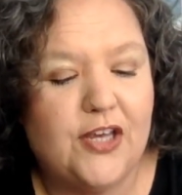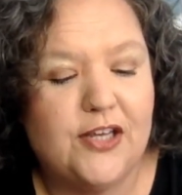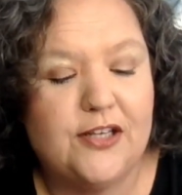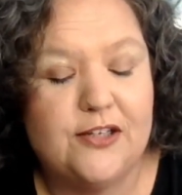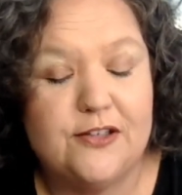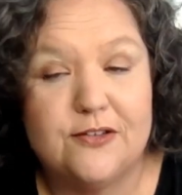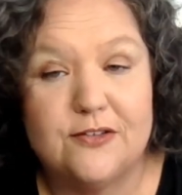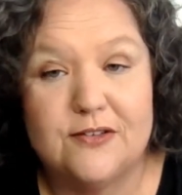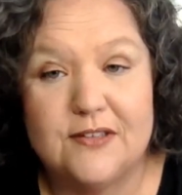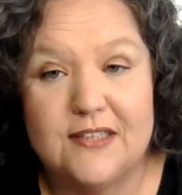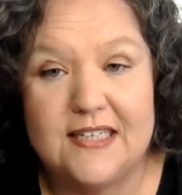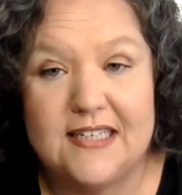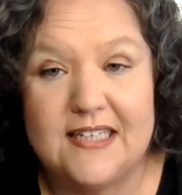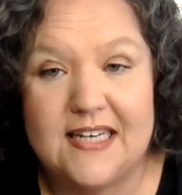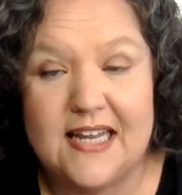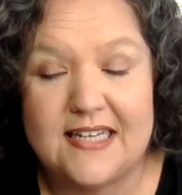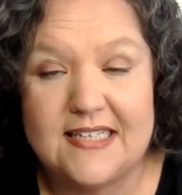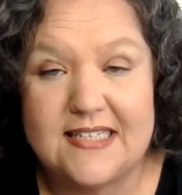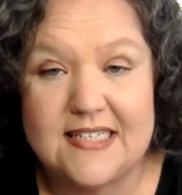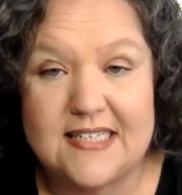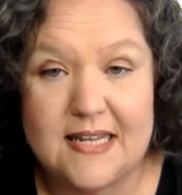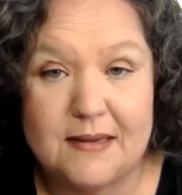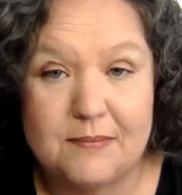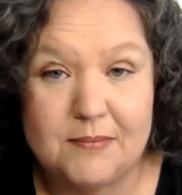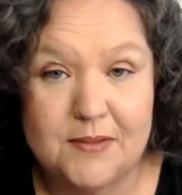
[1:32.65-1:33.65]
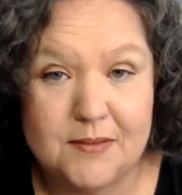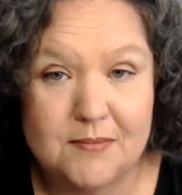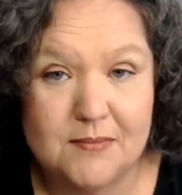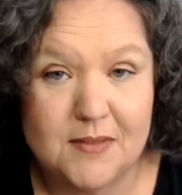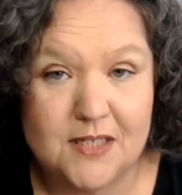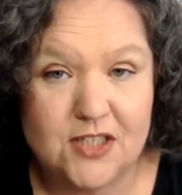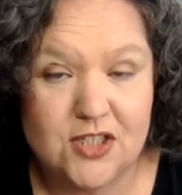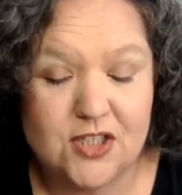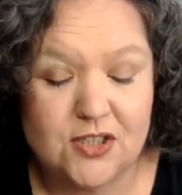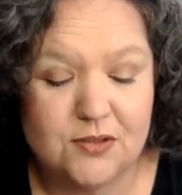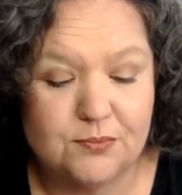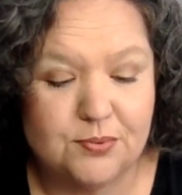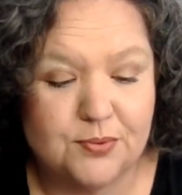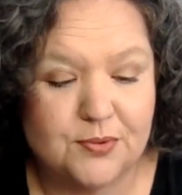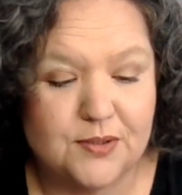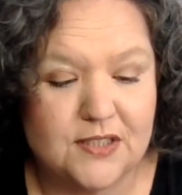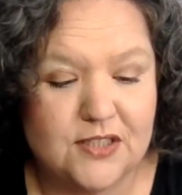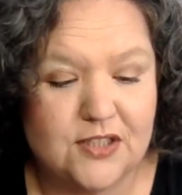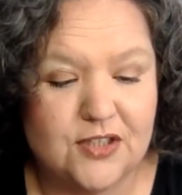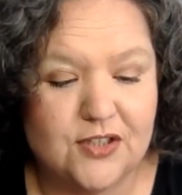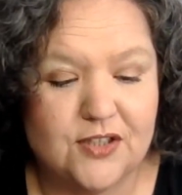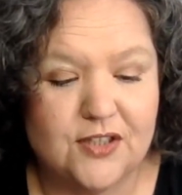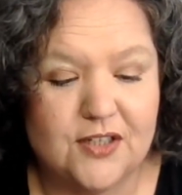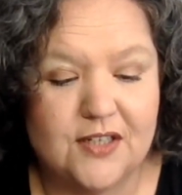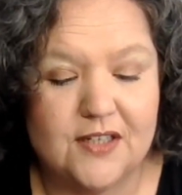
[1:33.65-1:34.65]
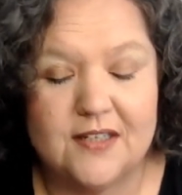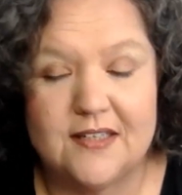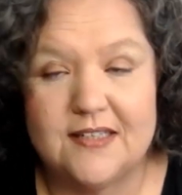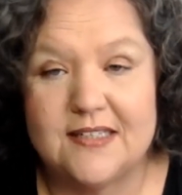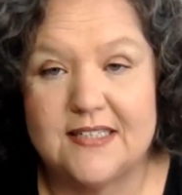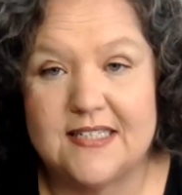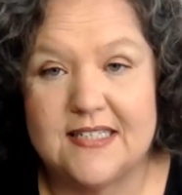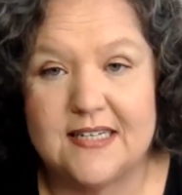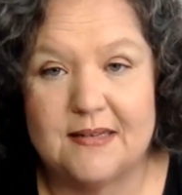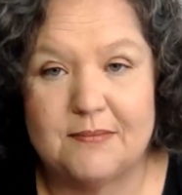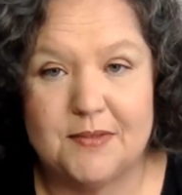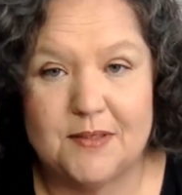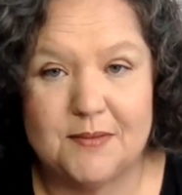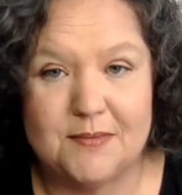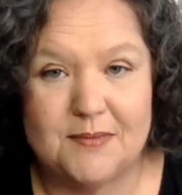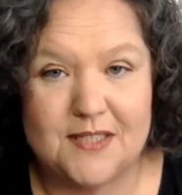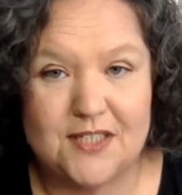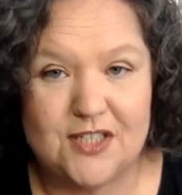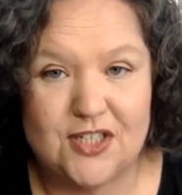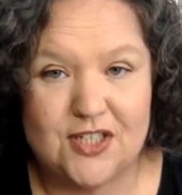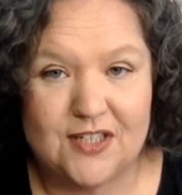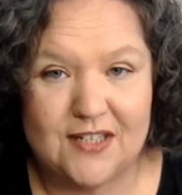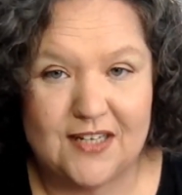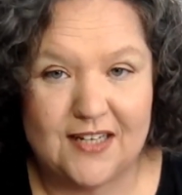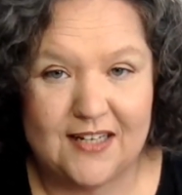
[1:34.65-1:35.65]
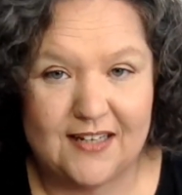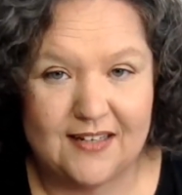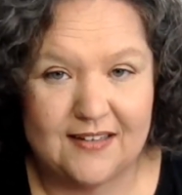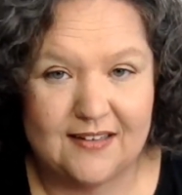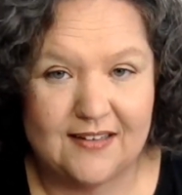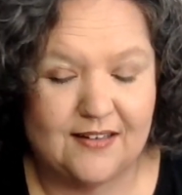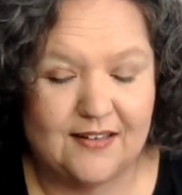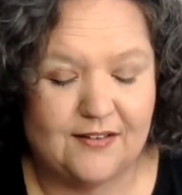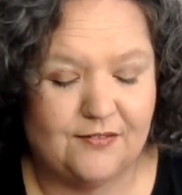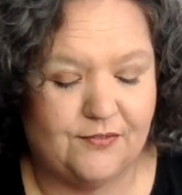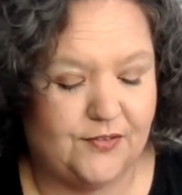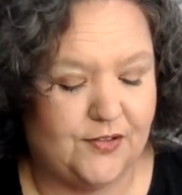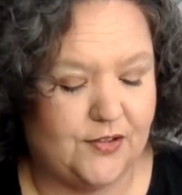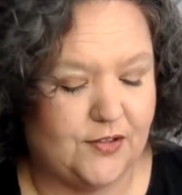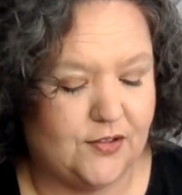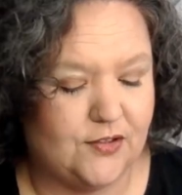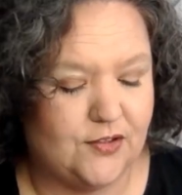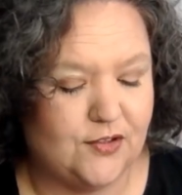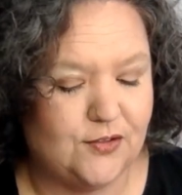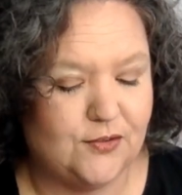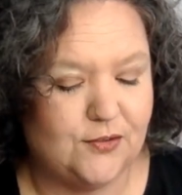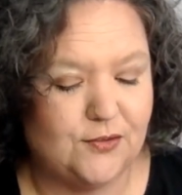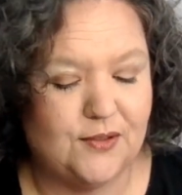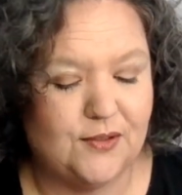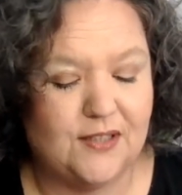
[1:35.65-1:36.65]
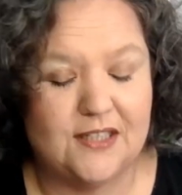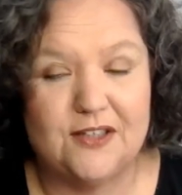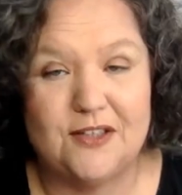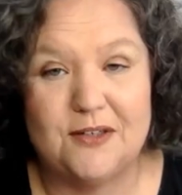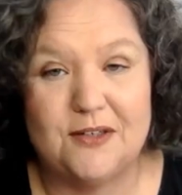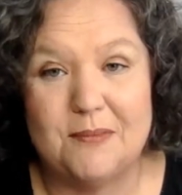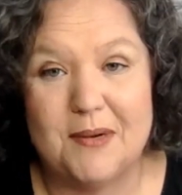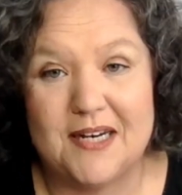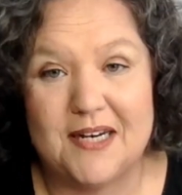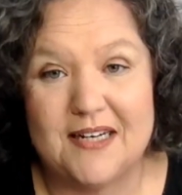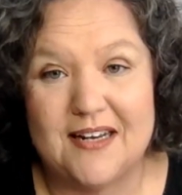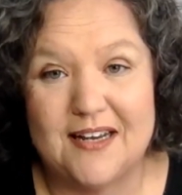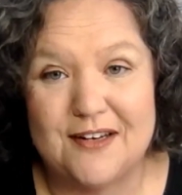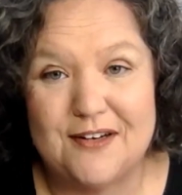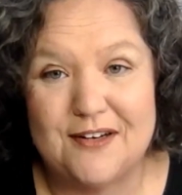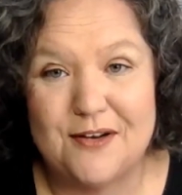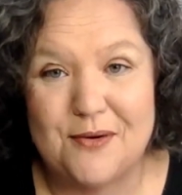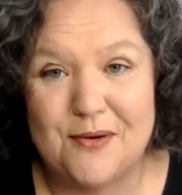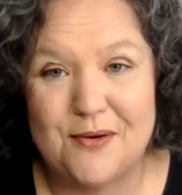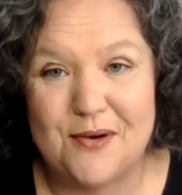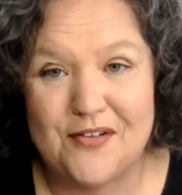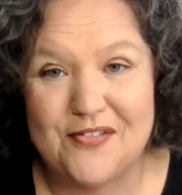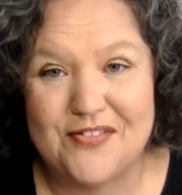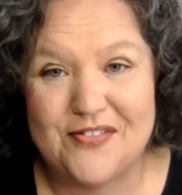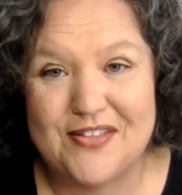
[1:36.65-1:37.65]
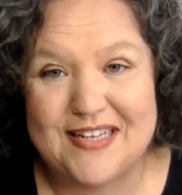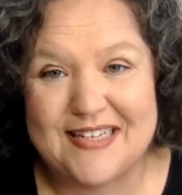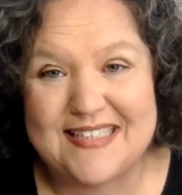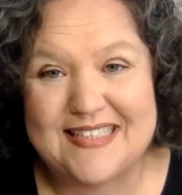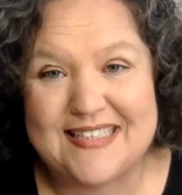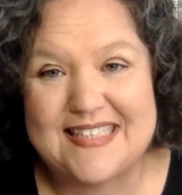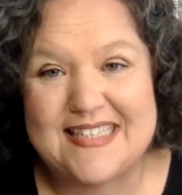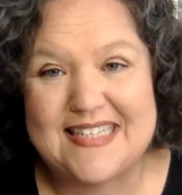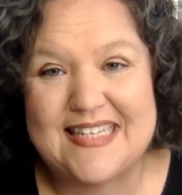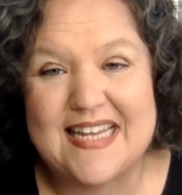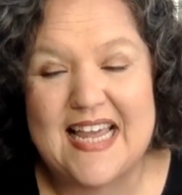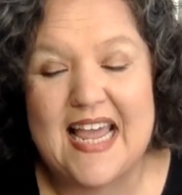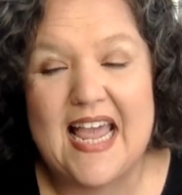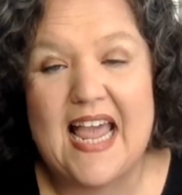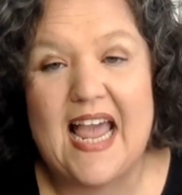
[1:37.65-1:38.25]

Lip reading: You'll need a sublimation printer, sublimation ink. If you're new here, you might not know all this.